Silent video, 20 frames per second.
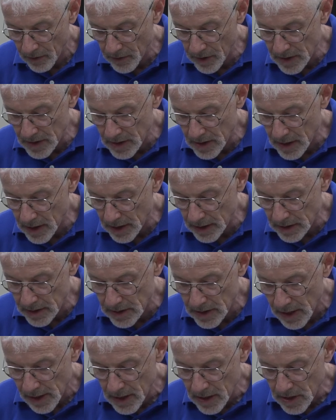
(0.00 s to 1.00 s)
these
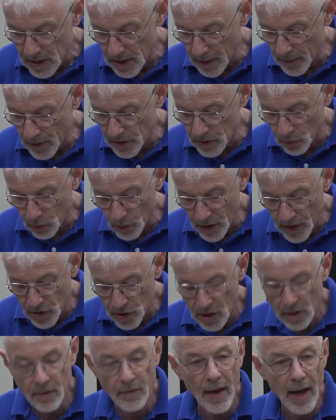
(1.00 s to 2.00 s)
things, someone to
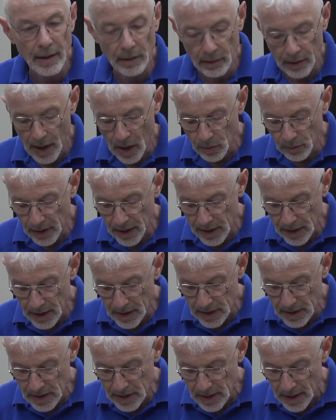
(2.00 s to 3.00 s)
reach into that
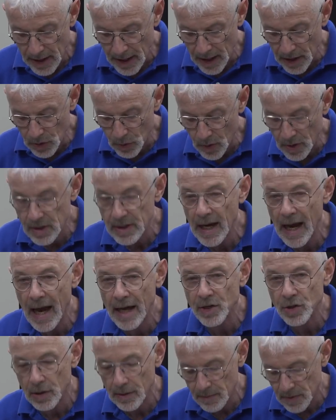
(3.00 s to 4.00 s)
loneliness and to
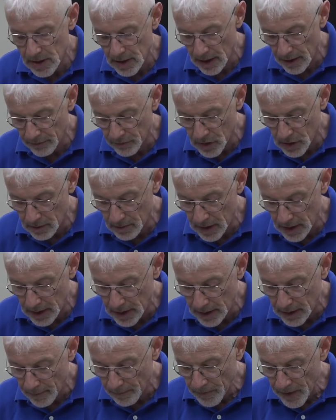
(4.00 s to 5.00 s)
attach himself to
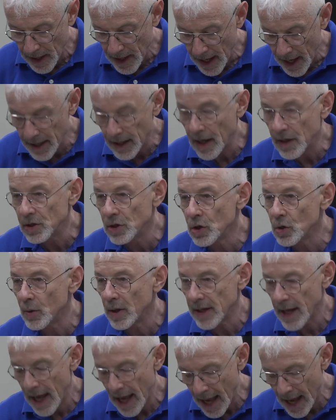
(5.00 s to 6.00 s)
me. And I knew
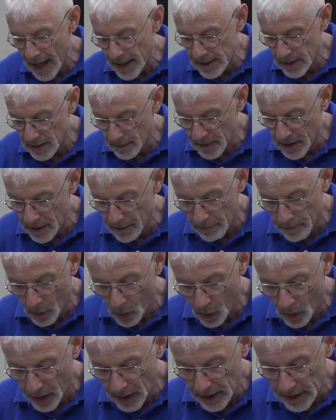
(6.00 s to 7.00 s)
it had to be a
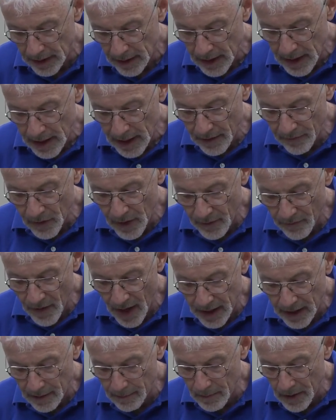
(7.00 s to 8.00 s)
boy, even if
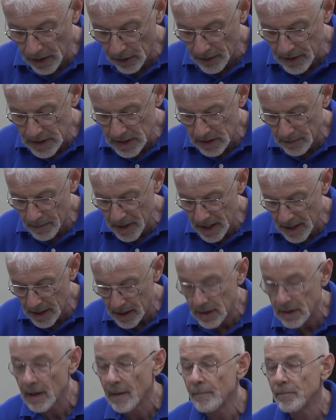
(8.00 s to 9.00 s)
I could barely speak
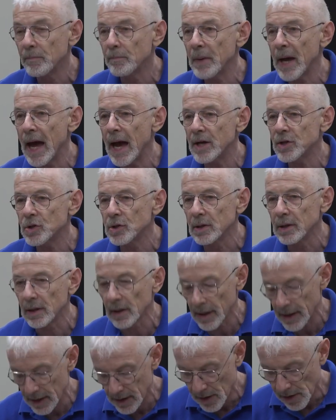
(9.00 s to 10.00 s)
it
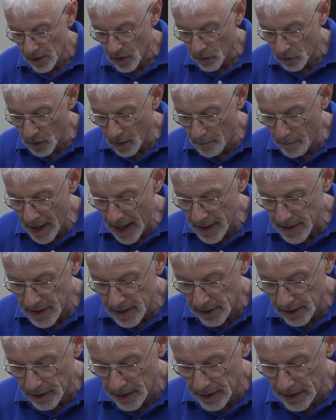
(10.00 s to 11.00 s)
passionately,
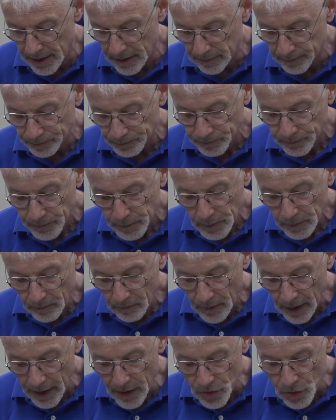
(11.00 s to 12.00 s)
romantically,
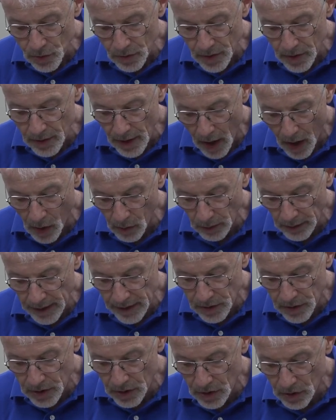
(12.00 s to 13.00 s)
as you could
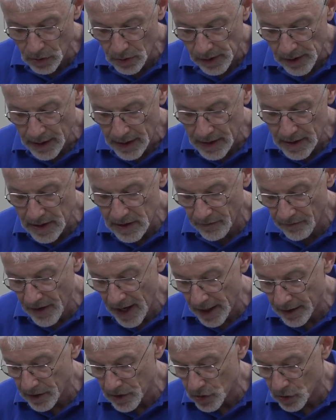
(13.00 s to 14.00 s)
only do in
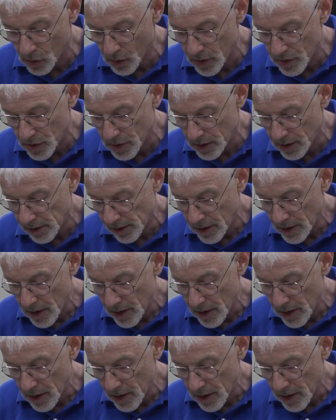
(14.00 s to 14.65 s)
Savannah, Georgia,